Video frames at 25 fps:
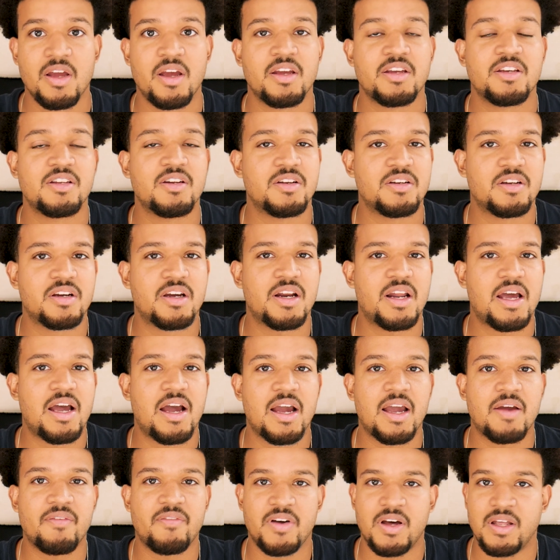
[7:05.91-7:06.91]
you know, you're going to
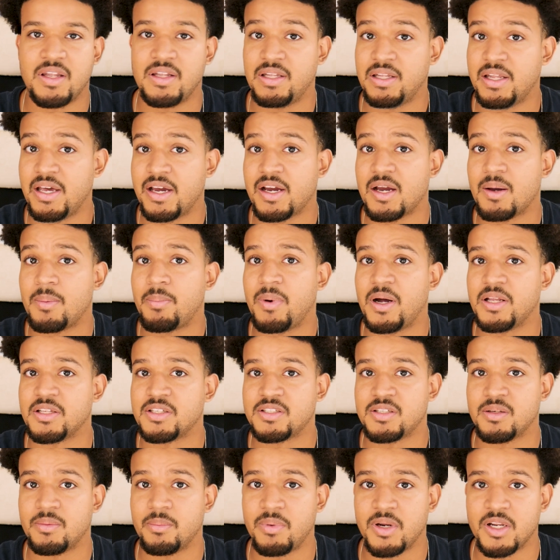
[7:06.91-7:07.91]
have a leg up on
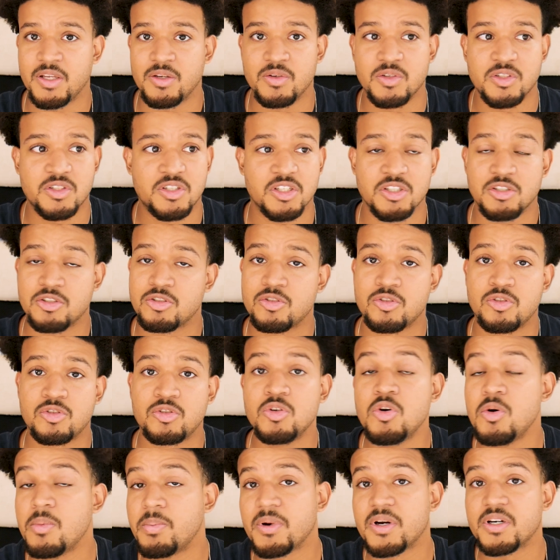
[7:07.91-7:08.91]
somebody who's just
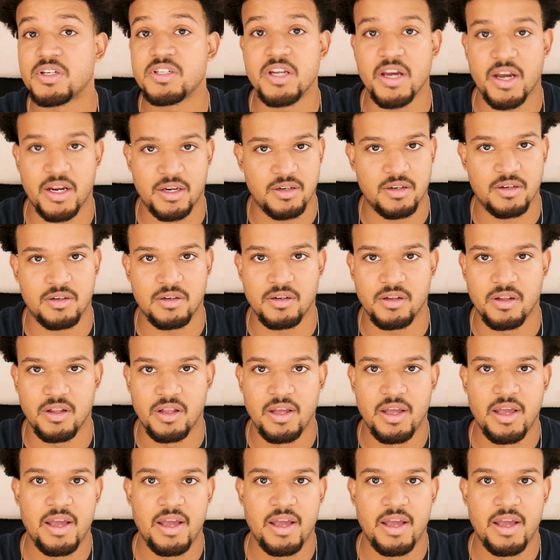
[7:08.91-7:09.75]
super technical